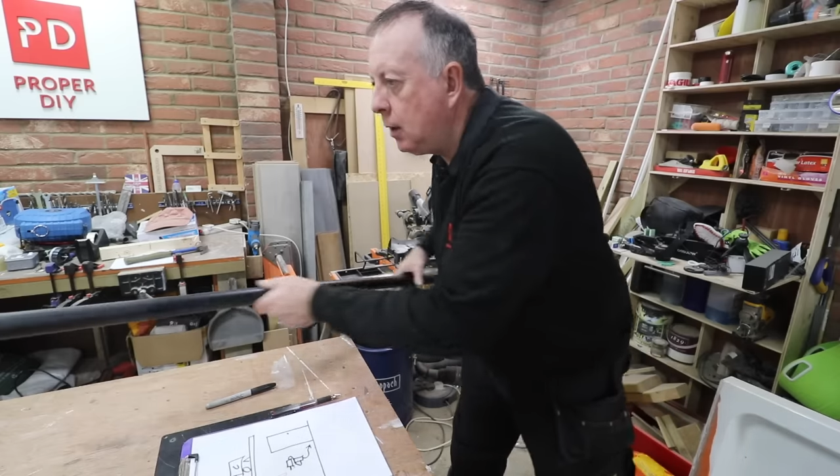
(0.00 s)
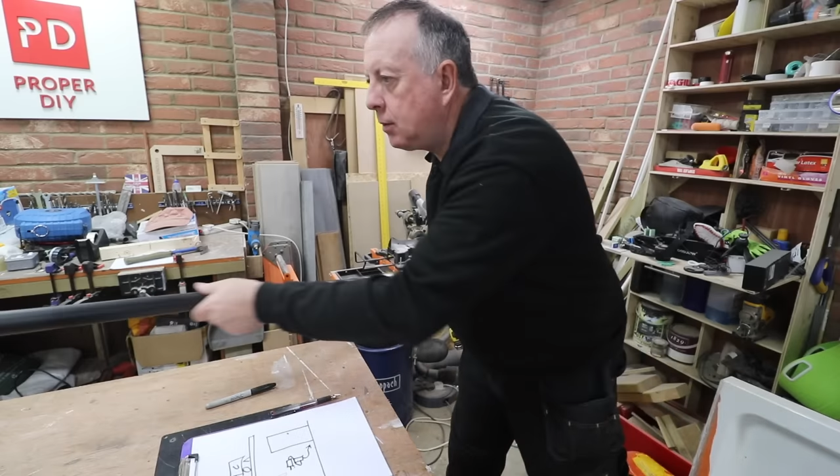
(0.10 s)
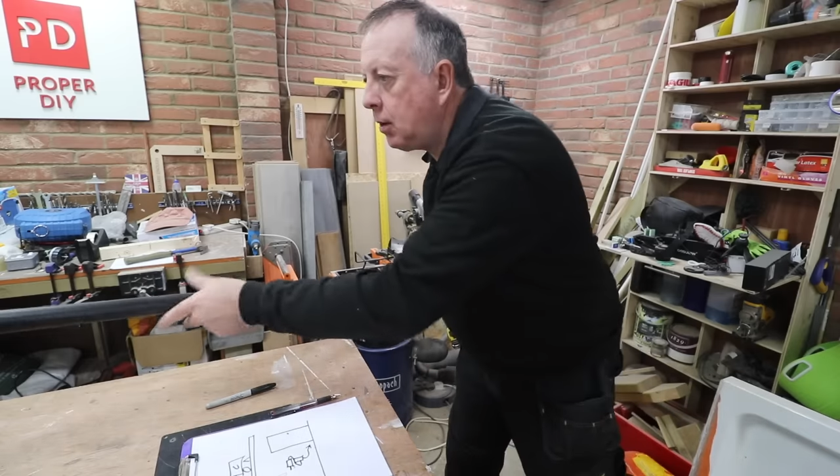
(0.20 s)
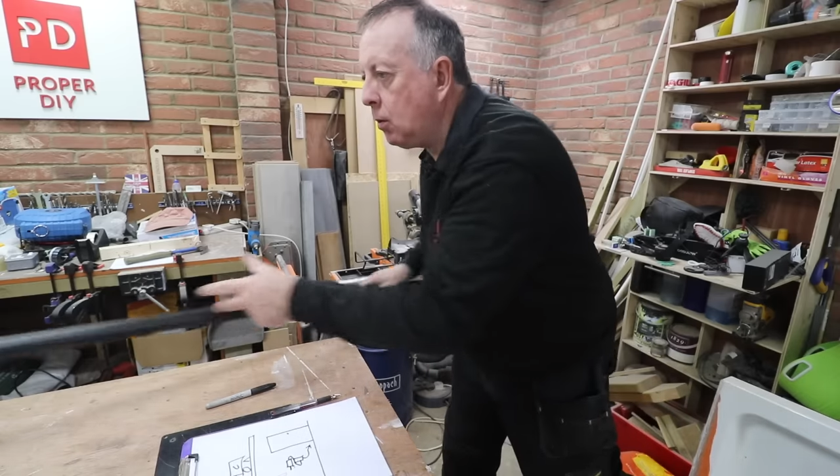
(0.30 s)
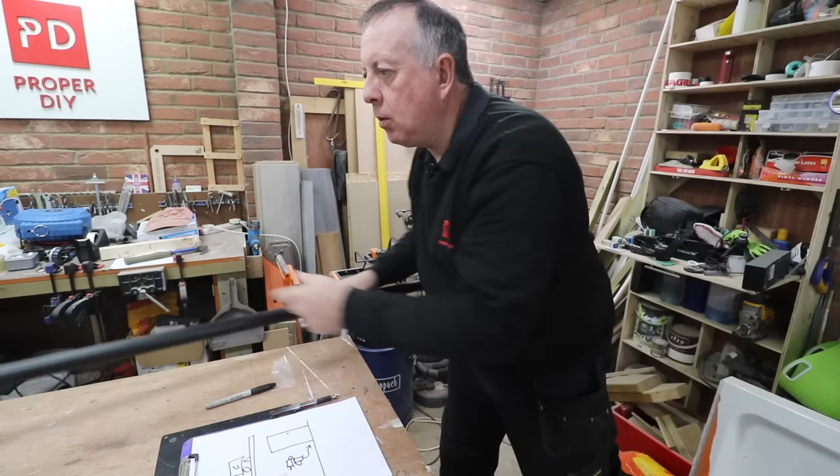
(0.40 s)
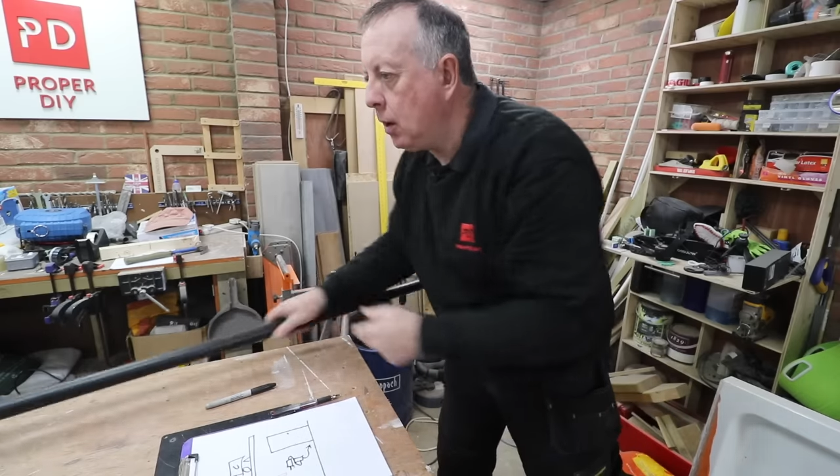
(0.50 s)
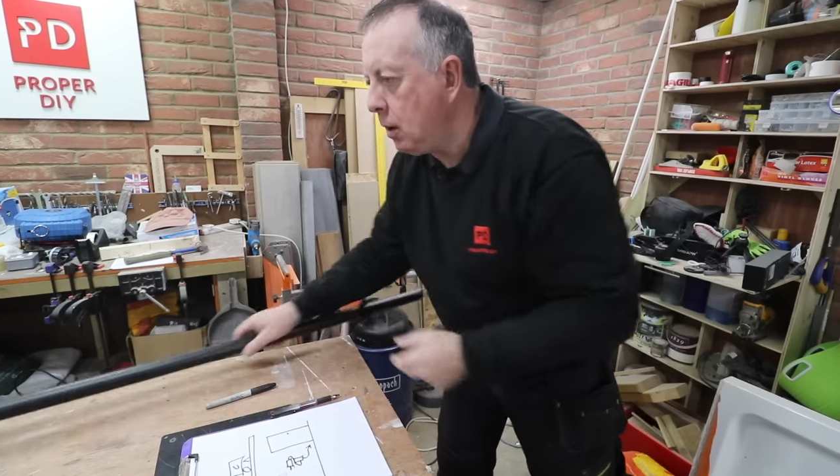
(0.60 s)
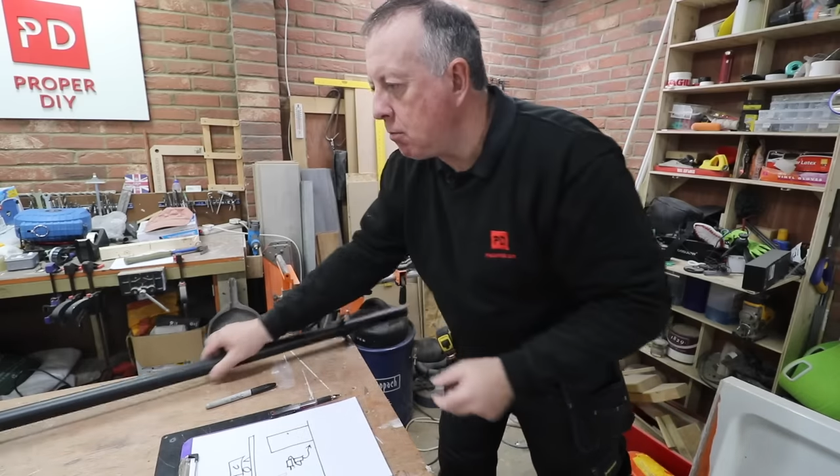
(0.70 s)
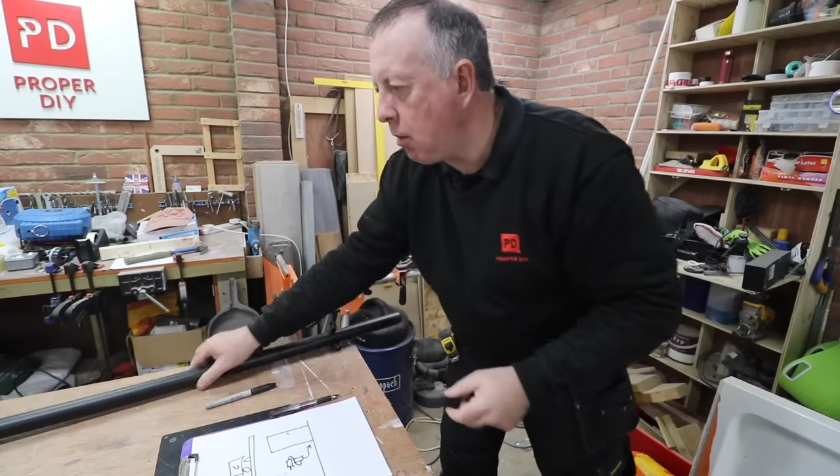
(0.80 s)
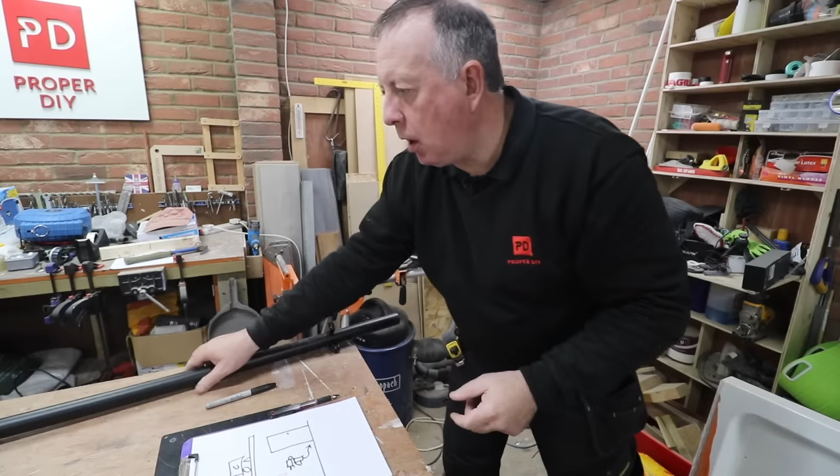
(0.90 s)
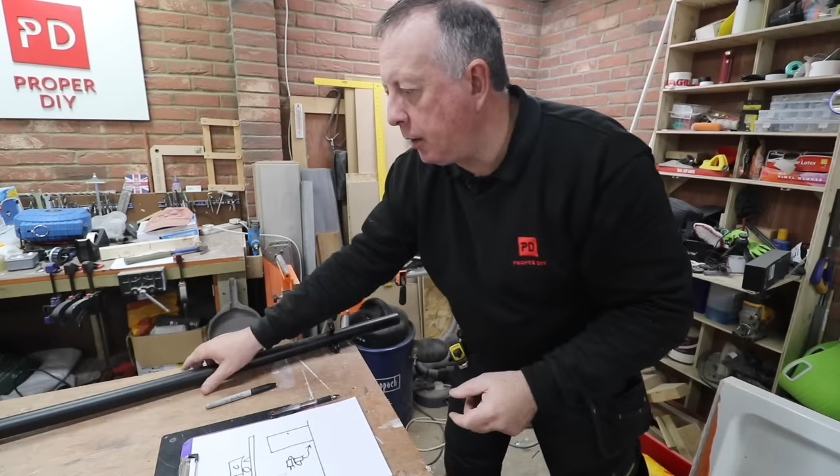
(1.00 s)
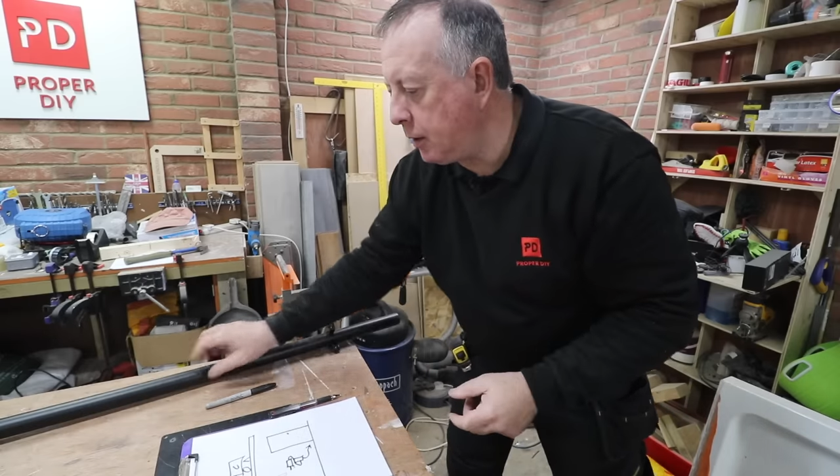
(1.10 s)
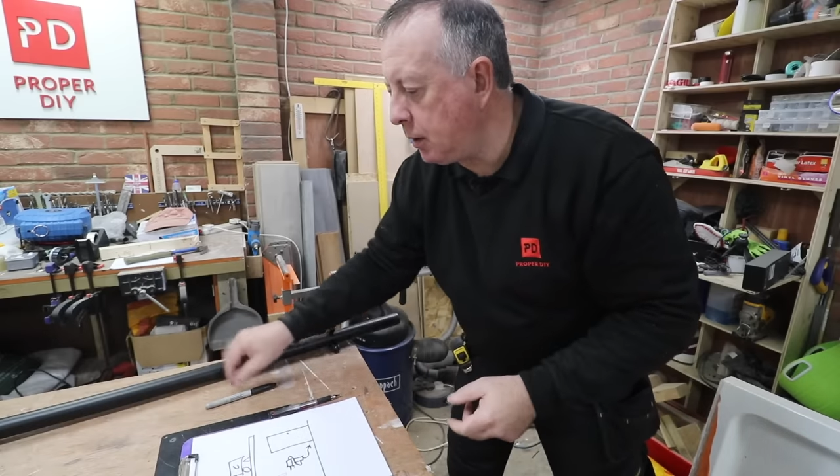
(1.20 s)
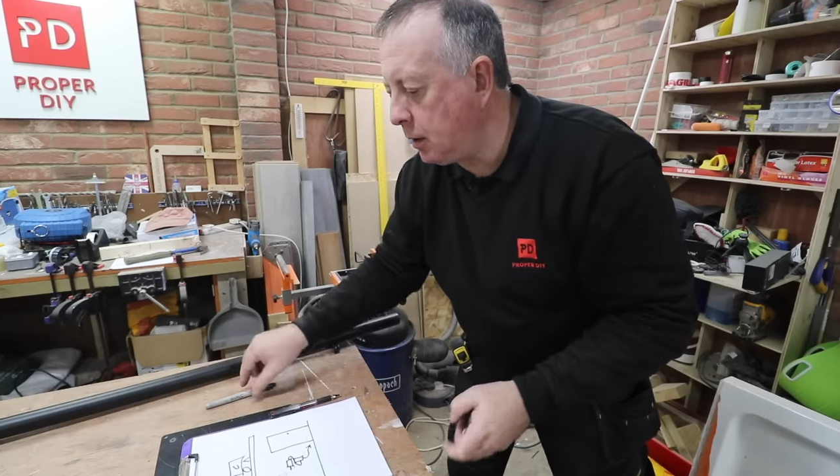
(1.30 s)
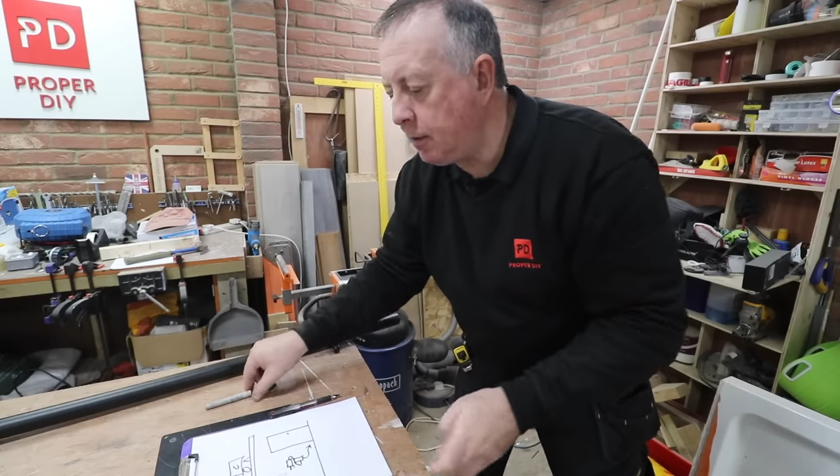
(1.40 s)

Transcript: So rather than